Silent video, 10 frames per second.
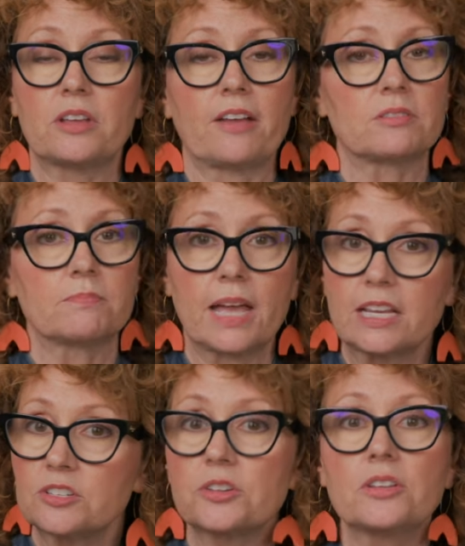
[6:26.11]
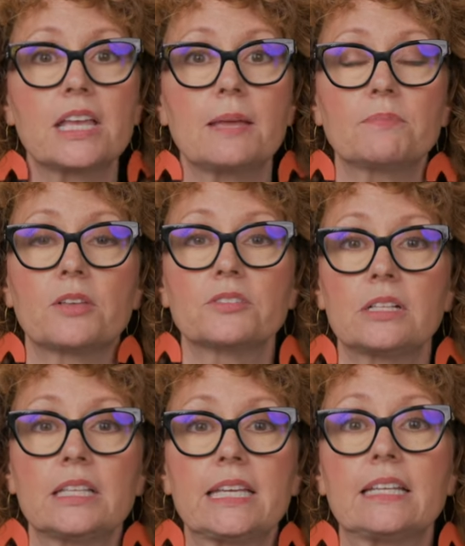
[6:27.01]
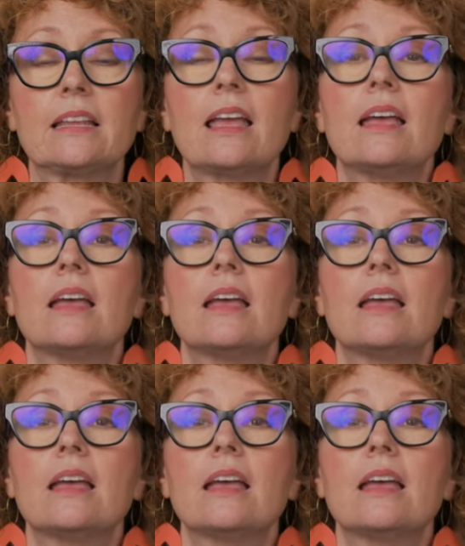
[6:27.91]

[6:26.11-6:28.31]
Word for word: You have to make sure you keep those clean.